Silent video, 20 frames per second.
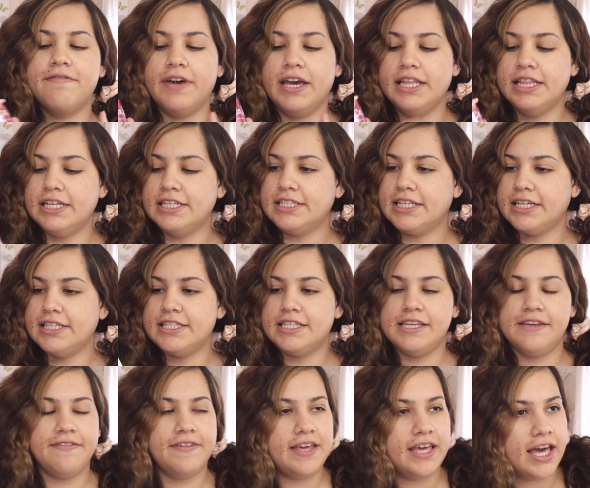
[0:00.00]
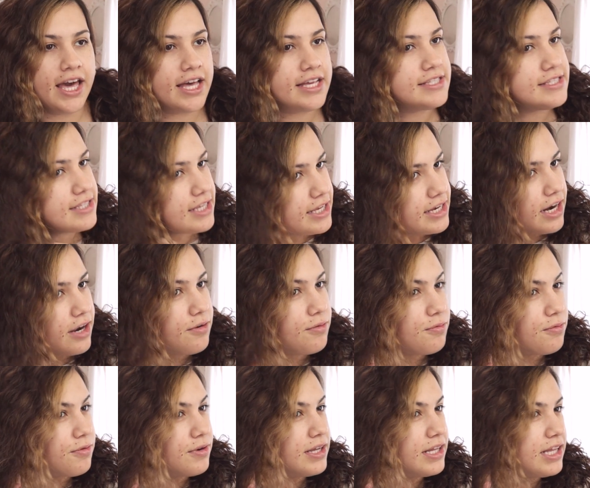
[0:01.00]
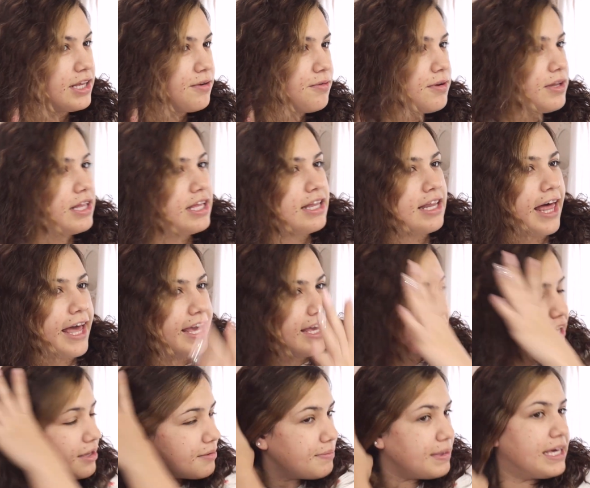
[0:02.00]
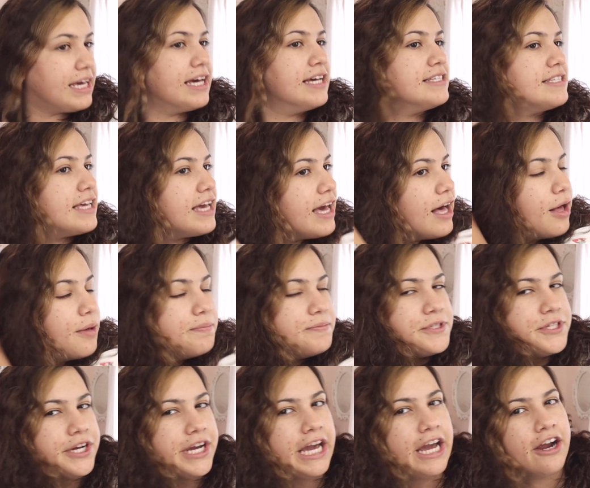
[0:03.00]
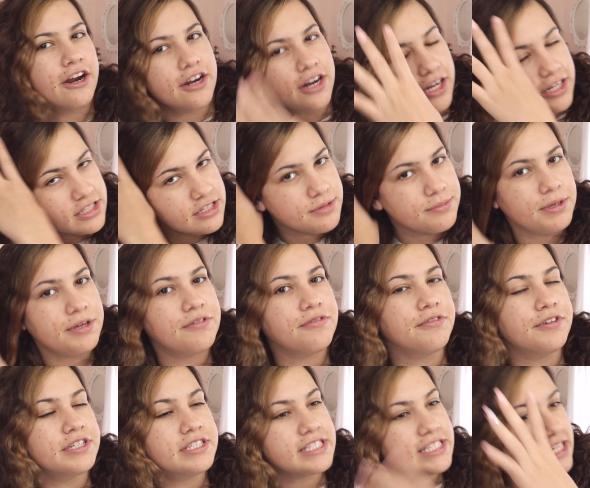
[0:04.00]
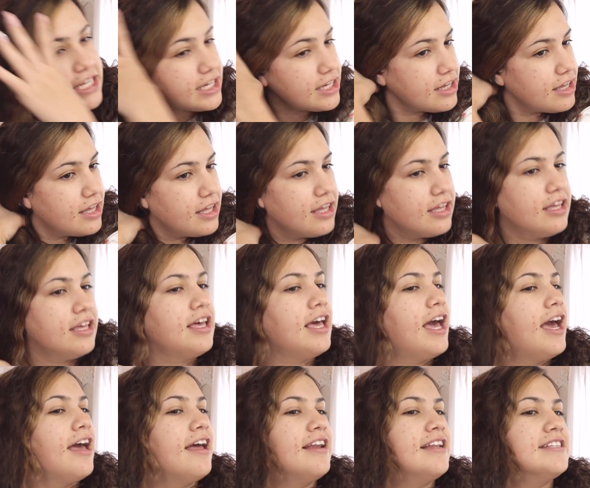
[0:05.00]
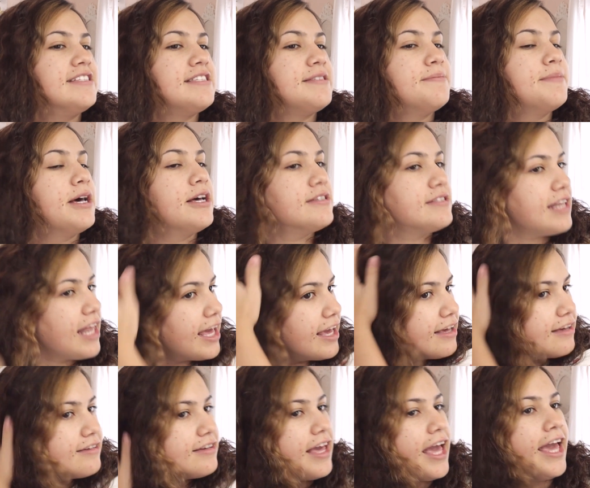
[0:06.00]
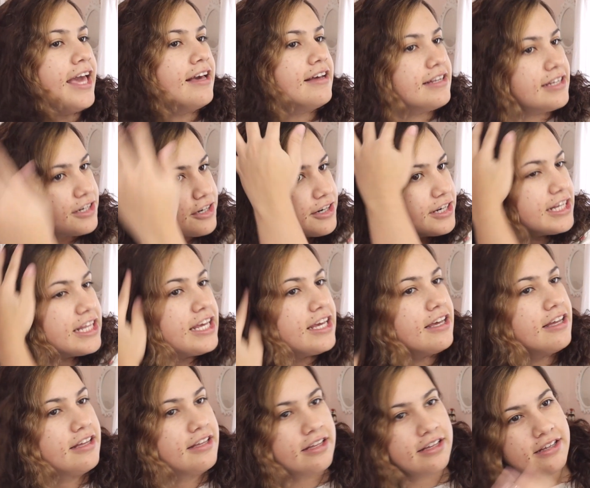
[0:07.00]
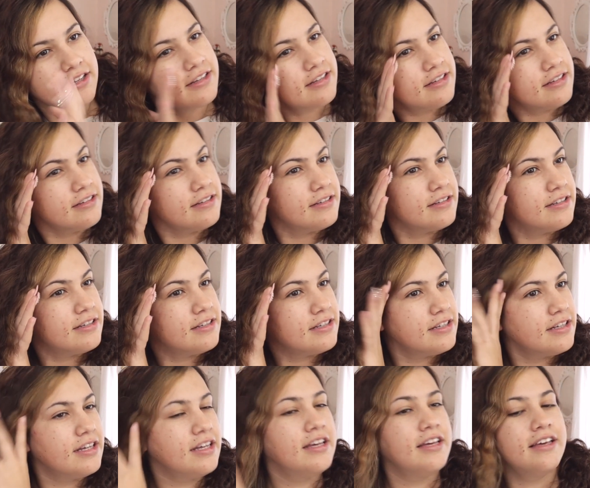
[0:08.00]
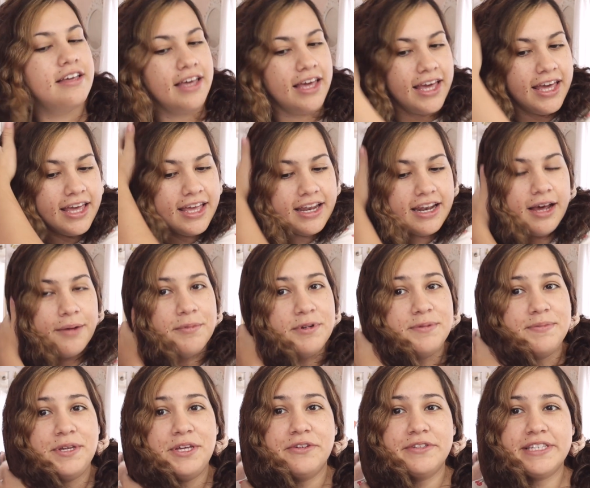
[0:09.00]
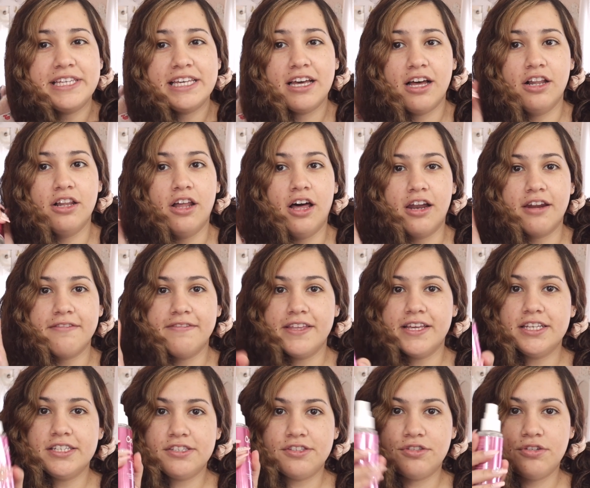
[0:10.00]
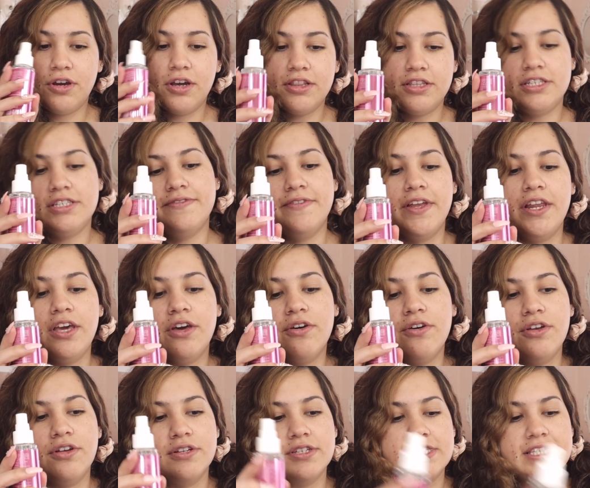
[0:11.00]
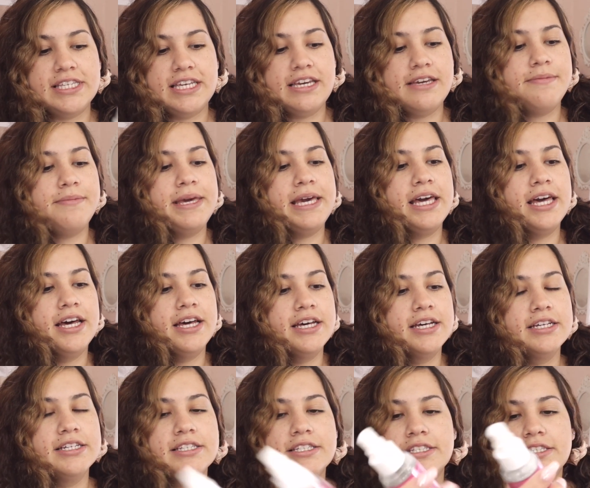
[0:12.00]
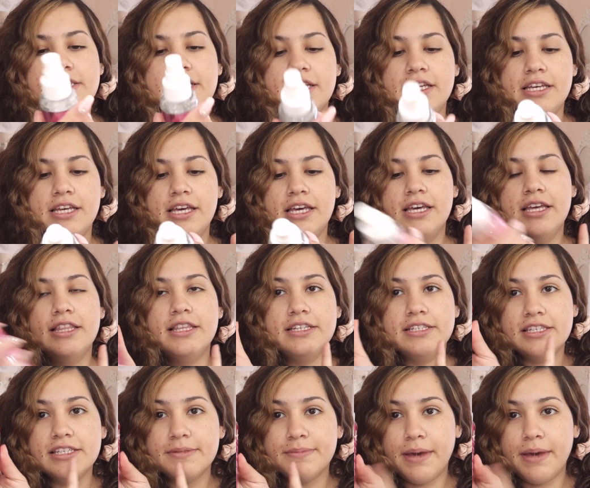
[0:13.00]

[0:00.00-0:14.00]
find this at CVS, and I really like it because it helps your hair not to be frizzy, and it smells like cake, literally. And I'm going to be using a lot of this throughout this video, you'll see, because This is